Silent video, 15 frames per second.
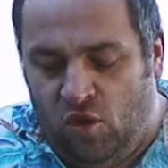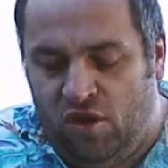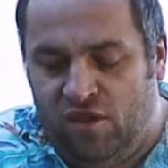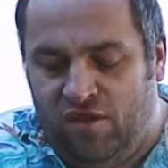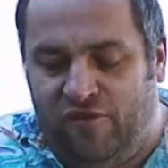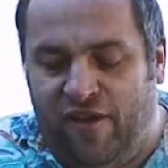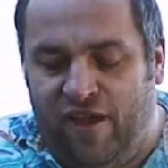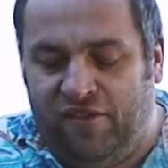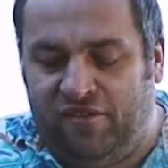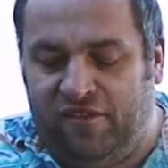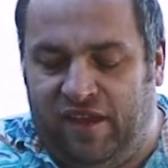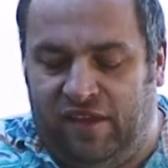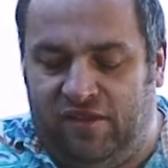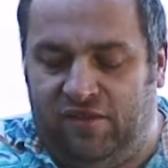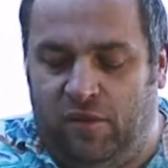One of the first
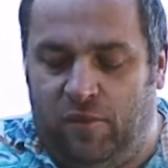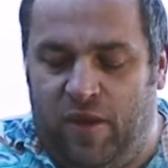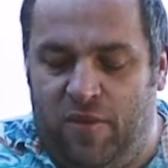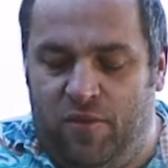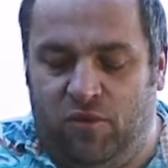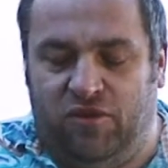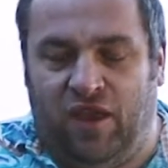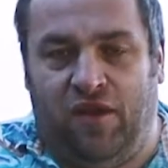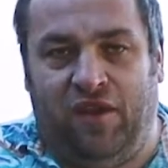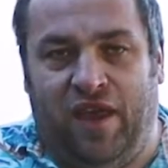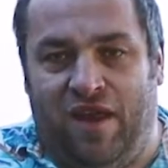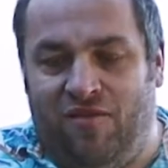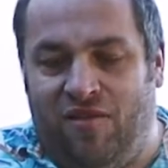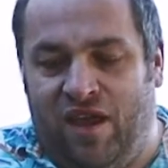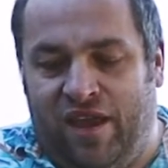things that people don't
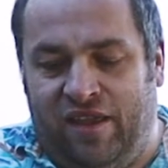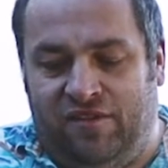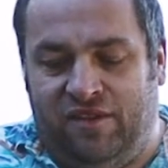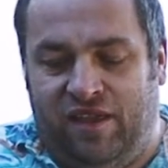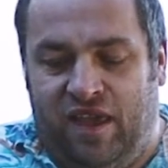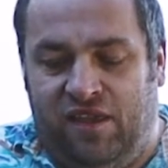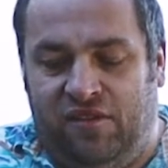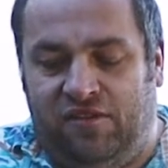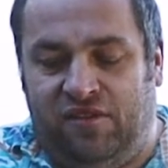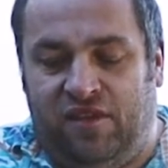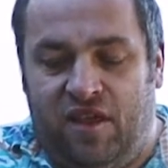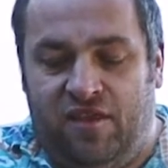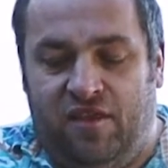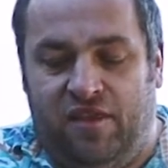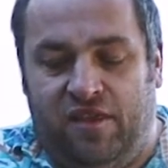get right is
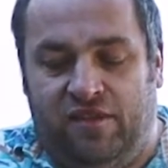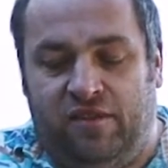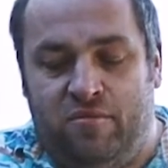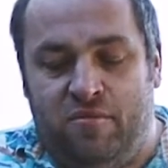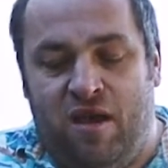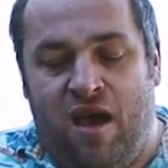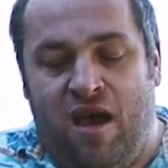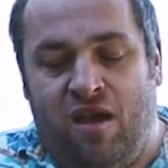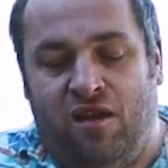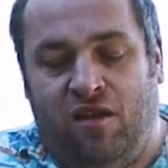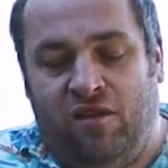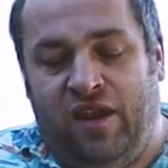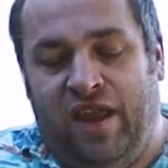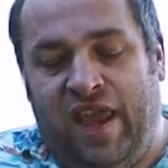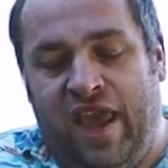that there's a mark
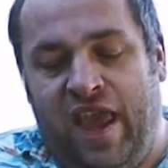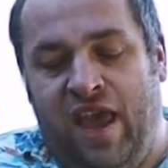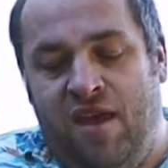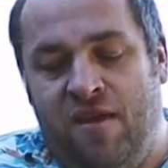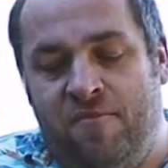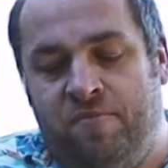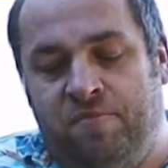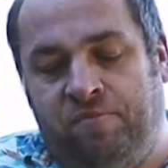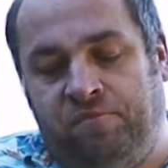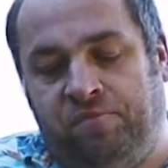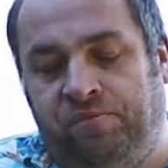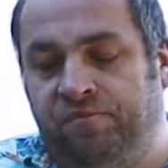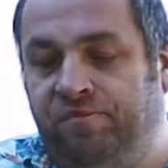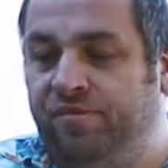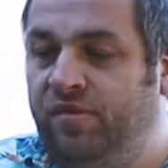on here
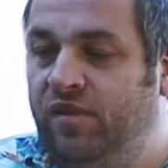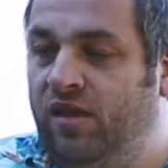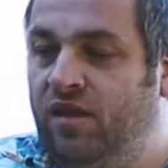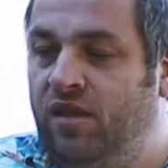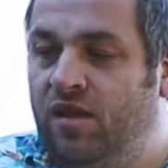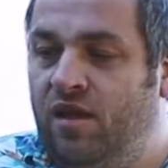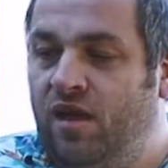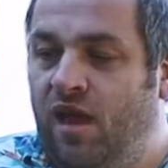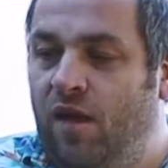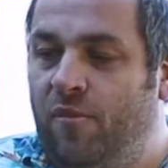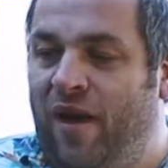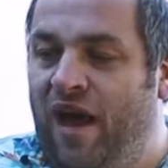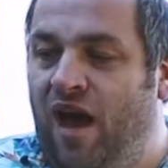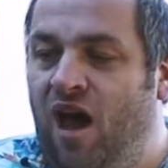about